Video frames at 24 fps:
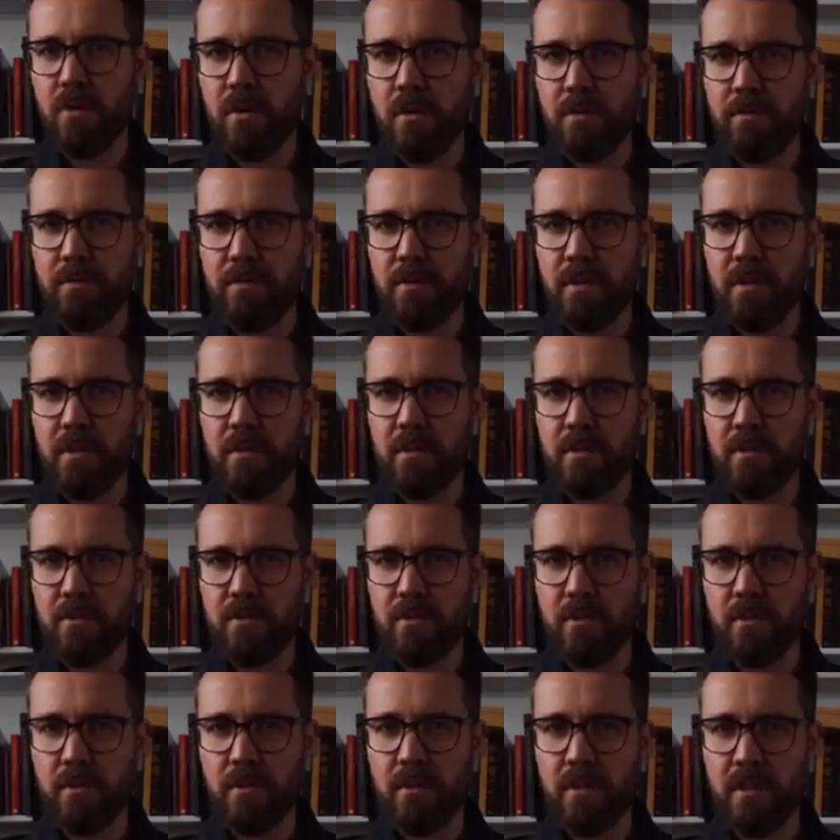often these get
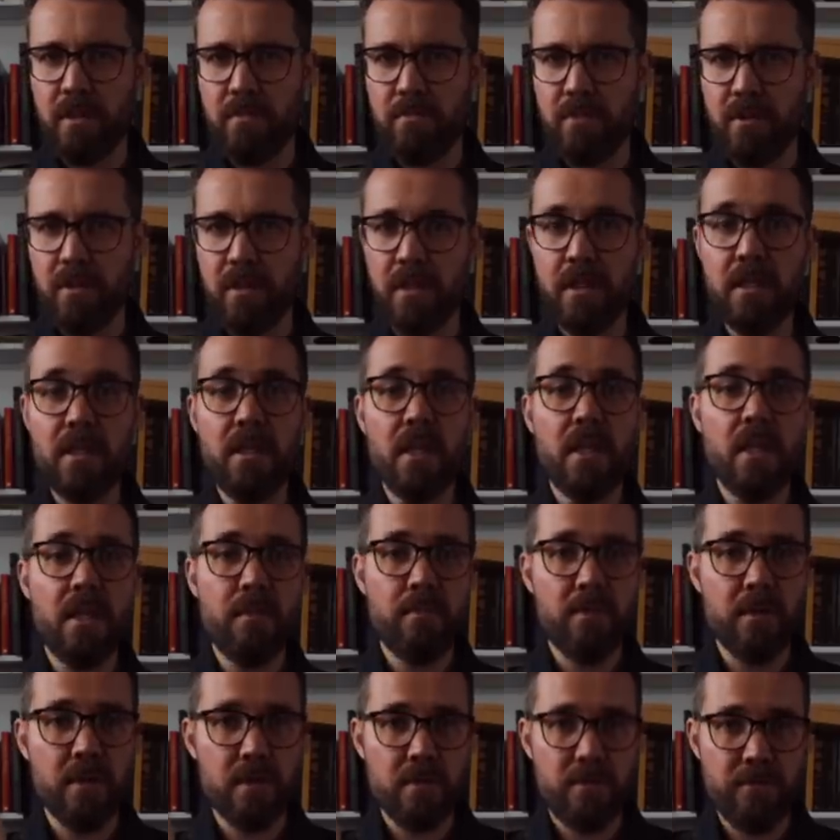stolen in Berlin,
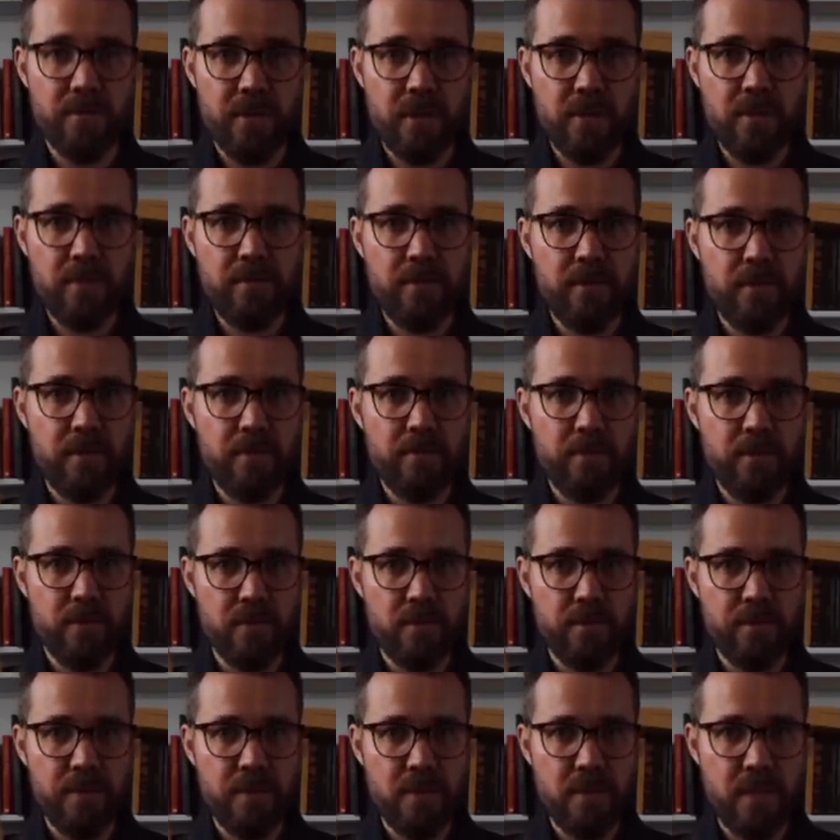but it's very, very
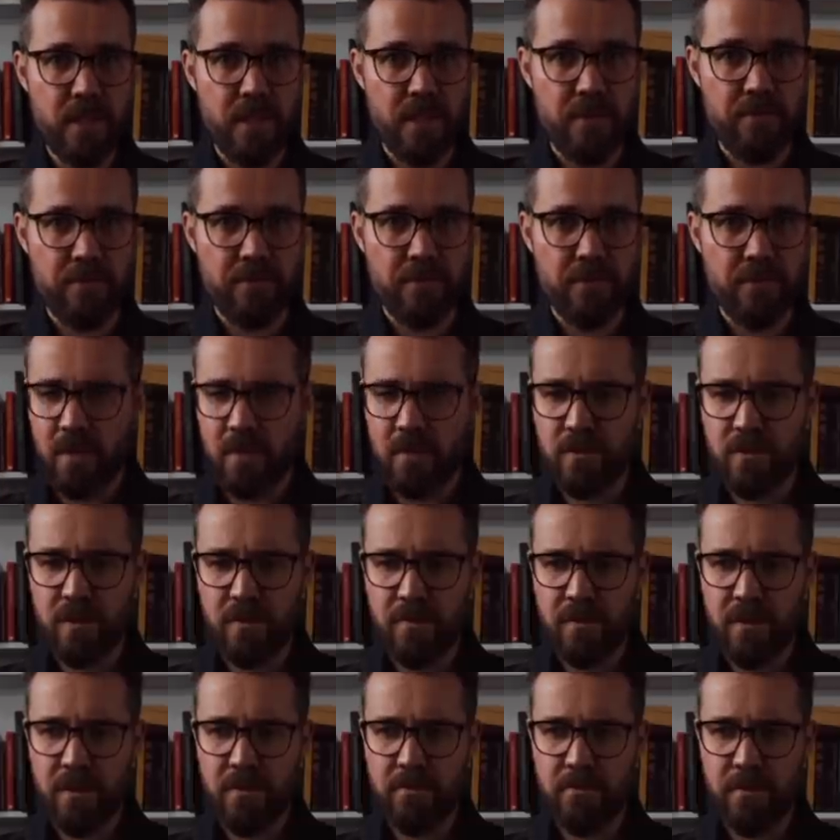important to be safe. There's
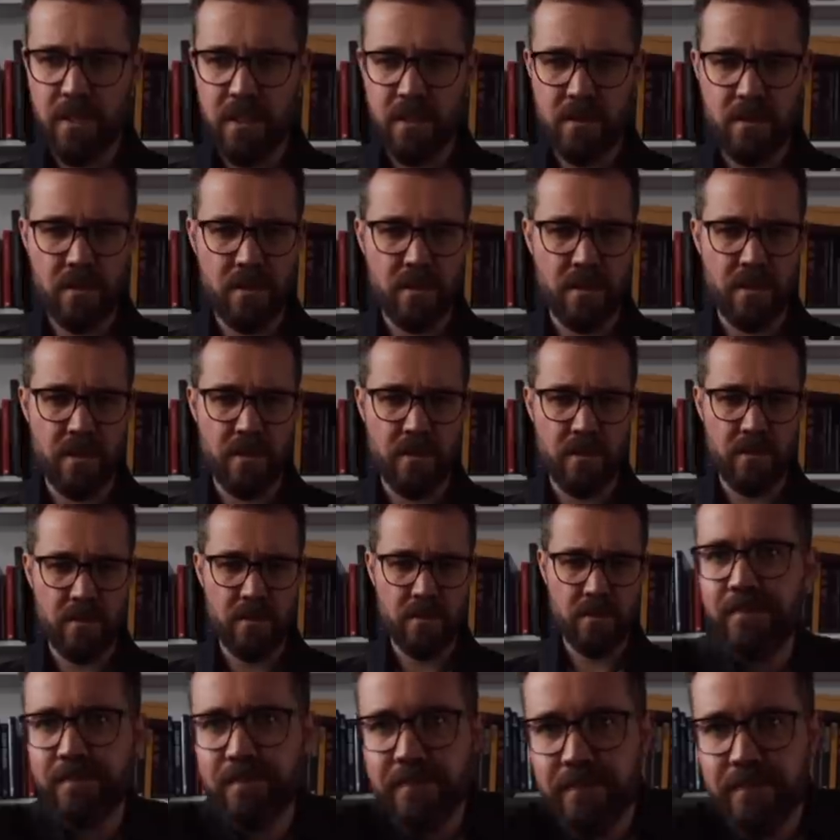something missing here.